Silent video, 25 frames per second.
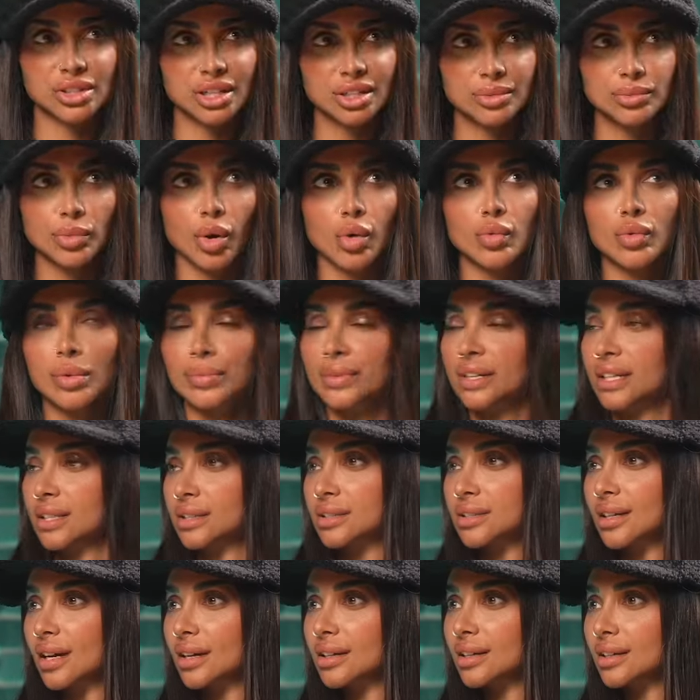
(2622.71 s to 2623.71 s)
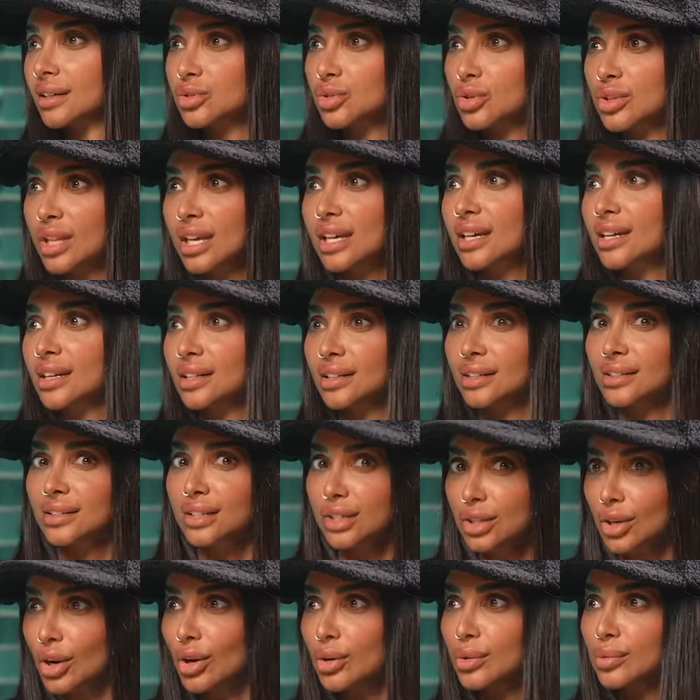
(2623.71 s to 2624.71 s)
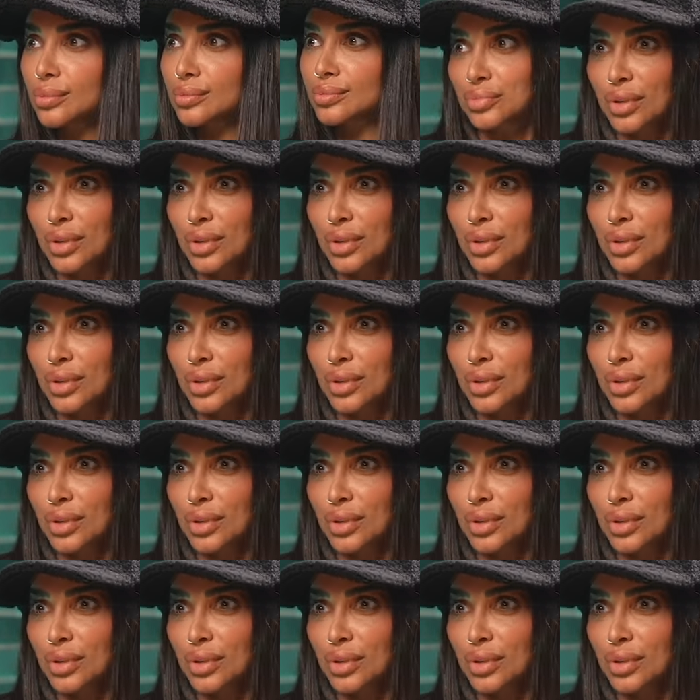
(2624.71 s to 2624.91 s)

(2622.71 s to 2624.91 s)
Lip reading: You need more women in tech so they can, you know,